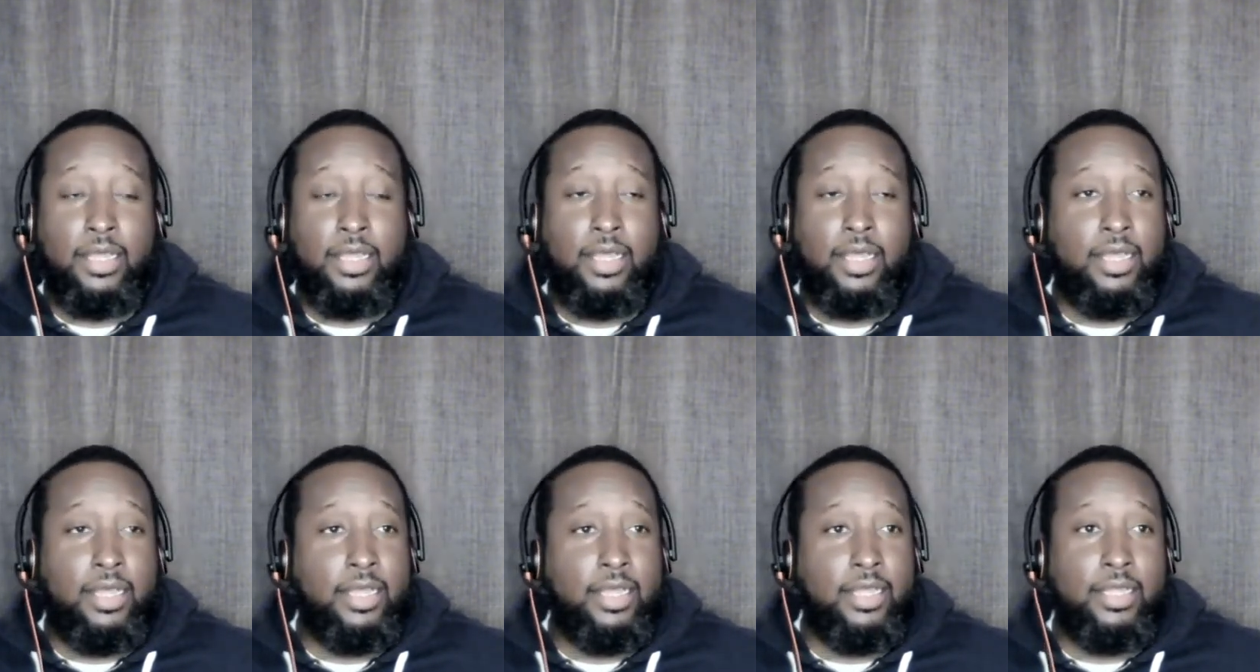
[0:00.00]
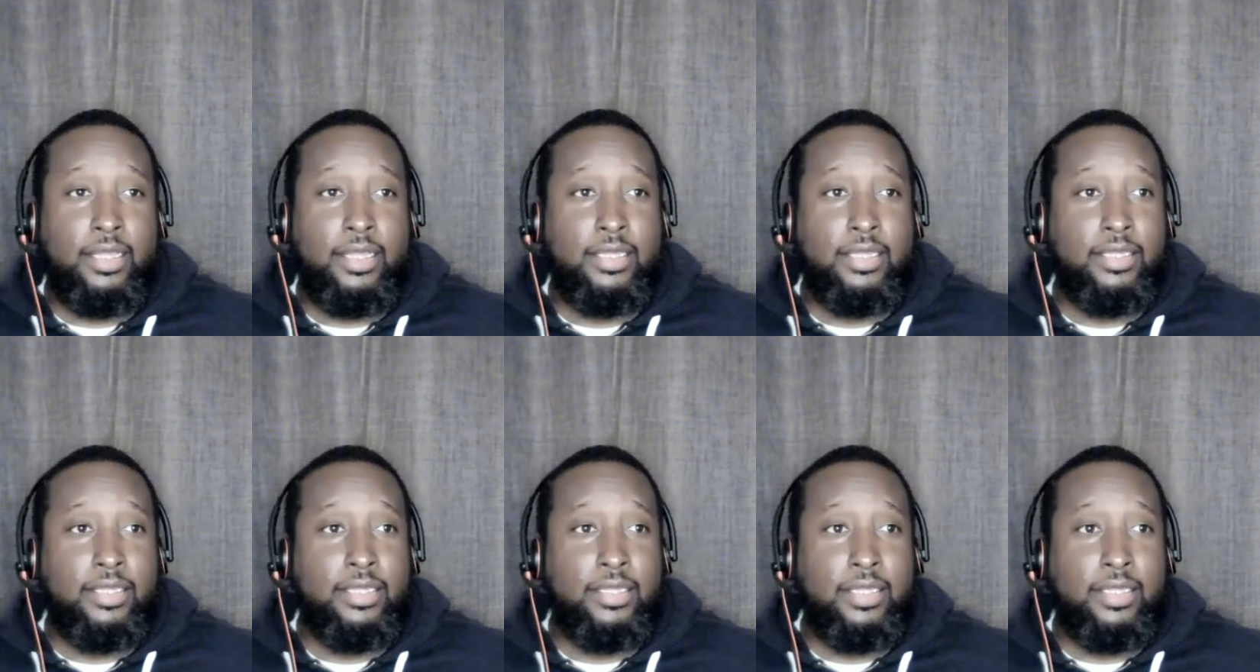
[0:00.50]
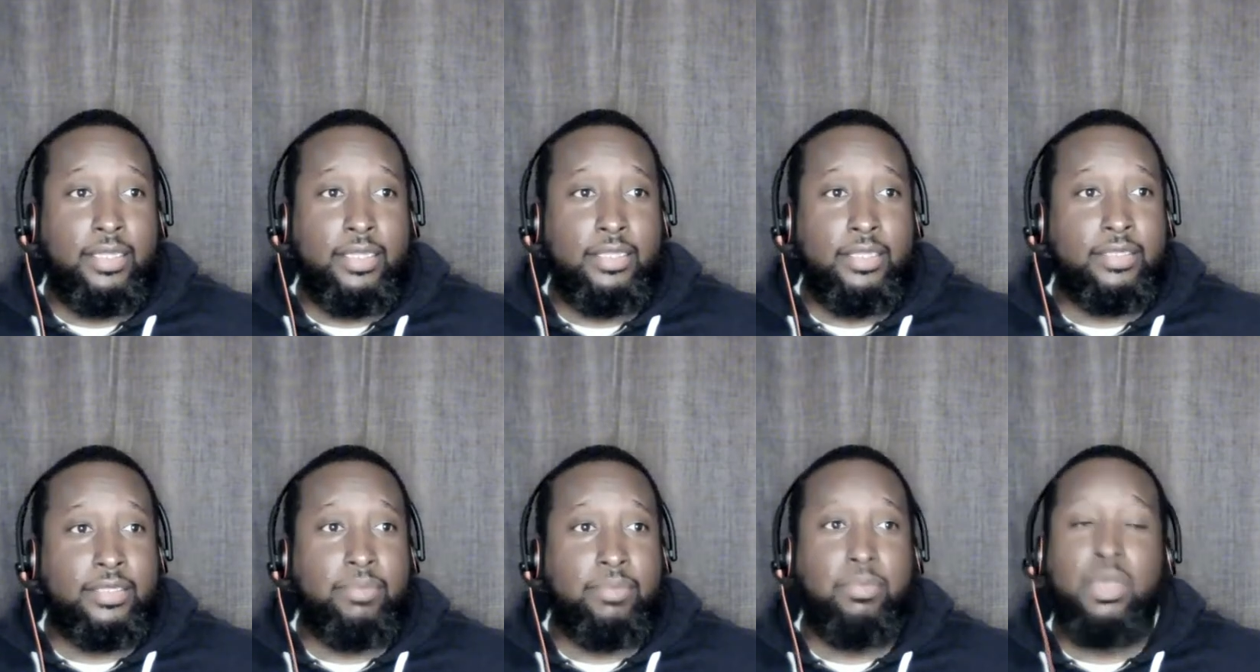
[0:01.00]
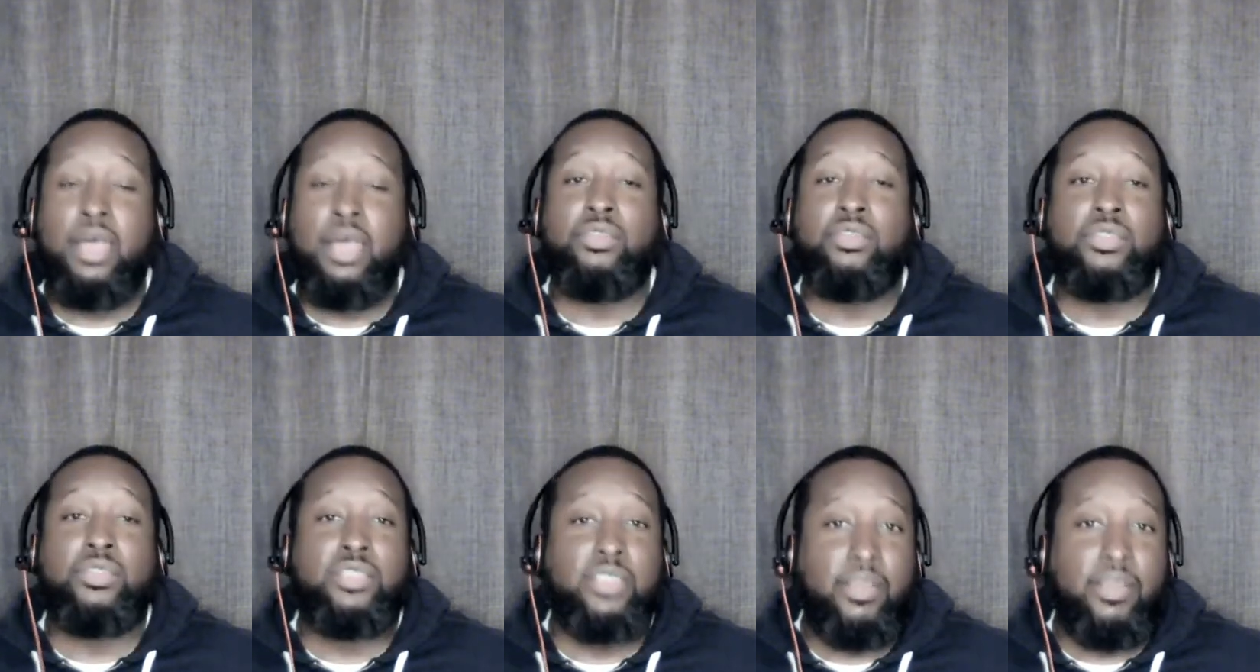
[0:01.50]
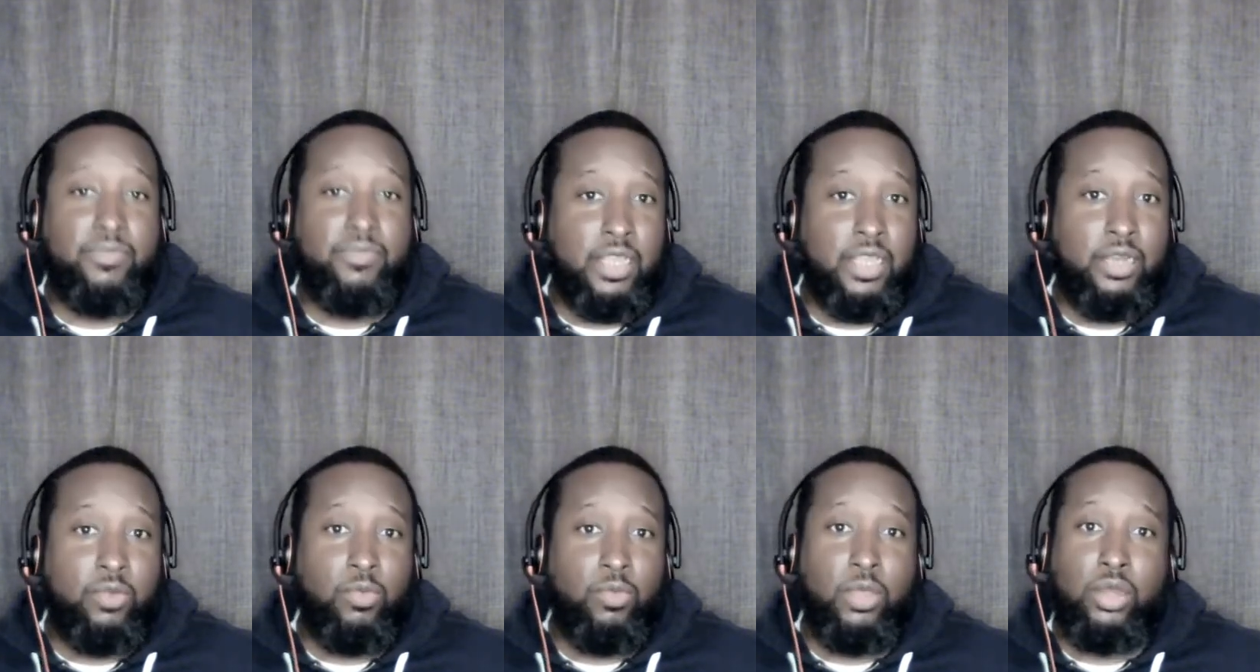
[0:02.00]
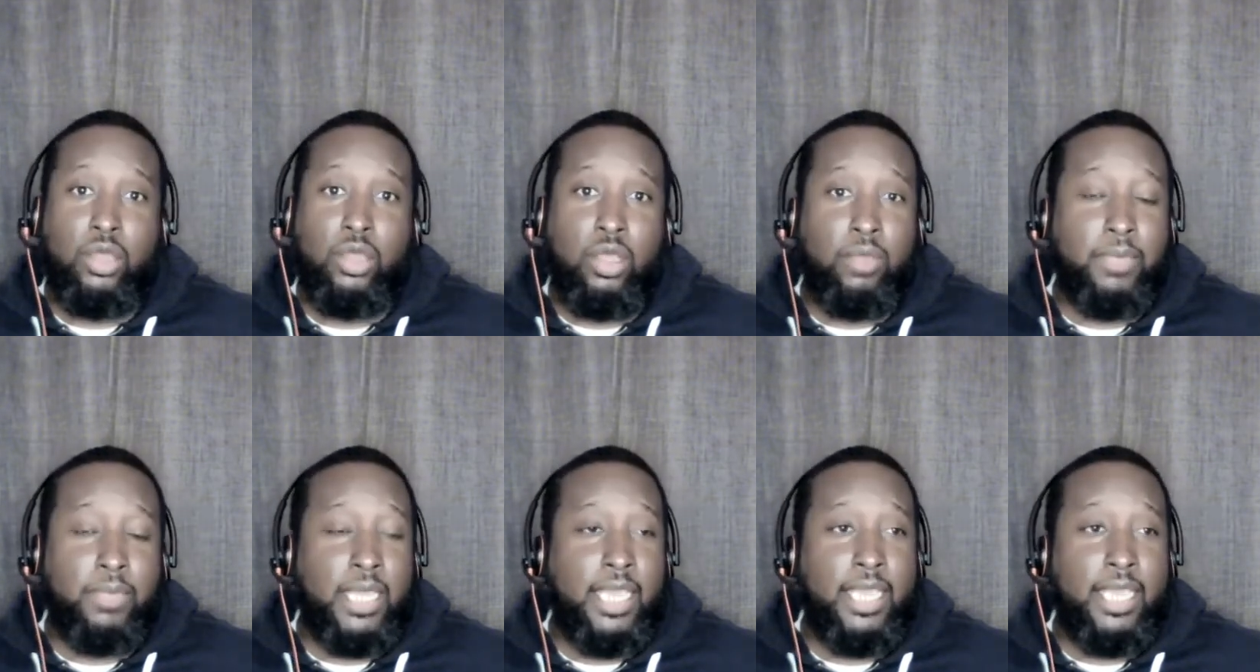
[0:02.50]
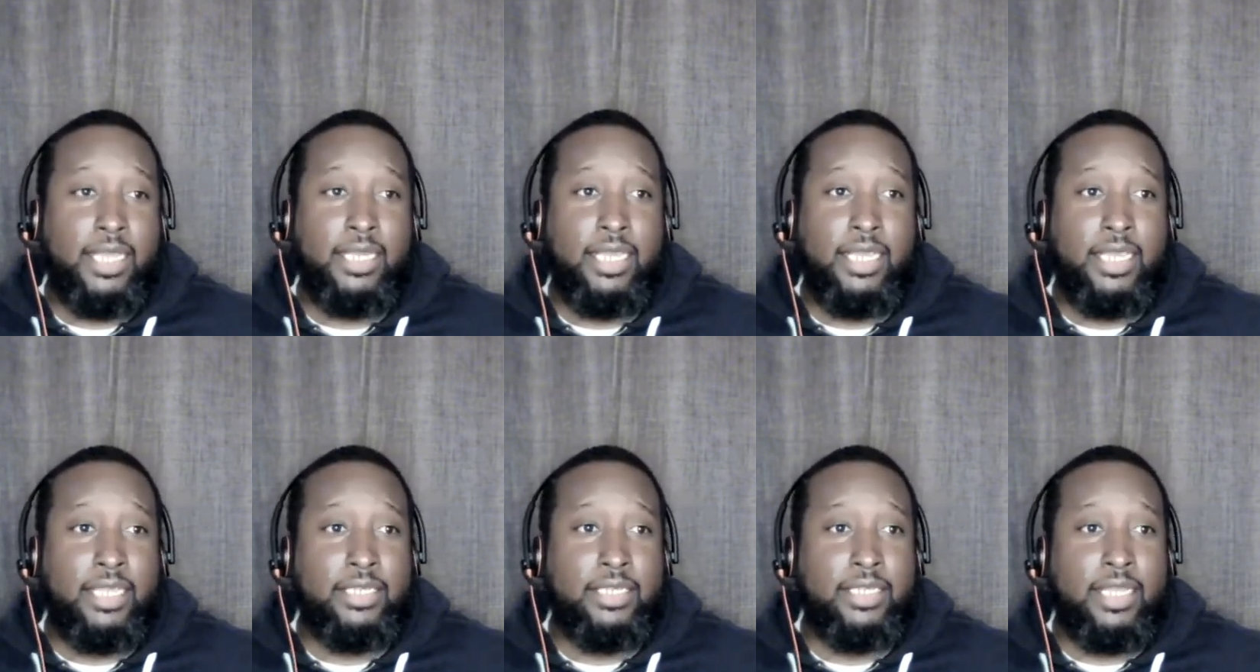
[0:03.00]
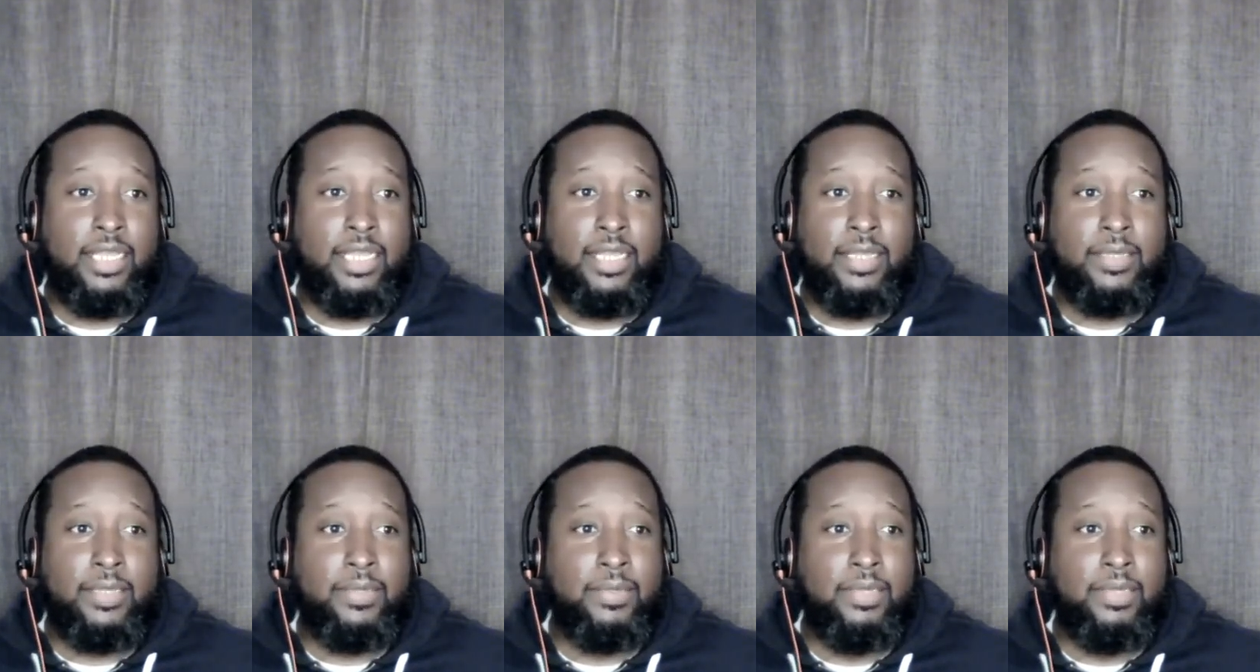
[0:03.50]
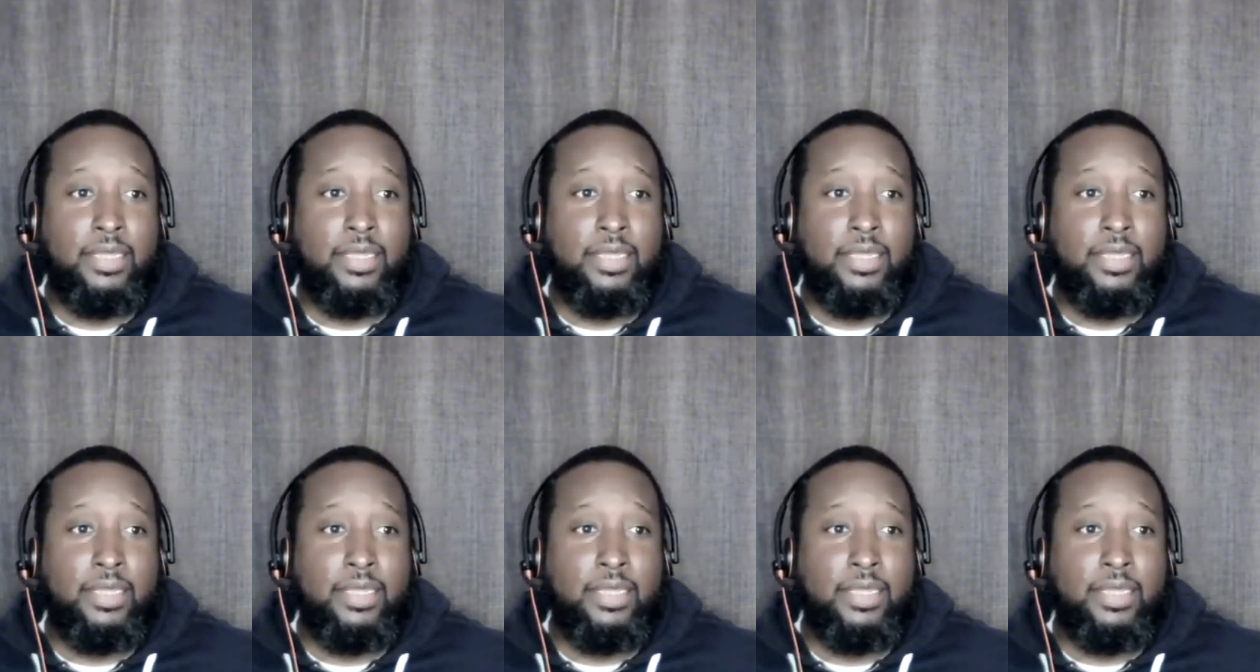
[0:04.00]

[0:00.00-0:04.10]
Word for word: Uh, some other stuff that went on, man. And uh,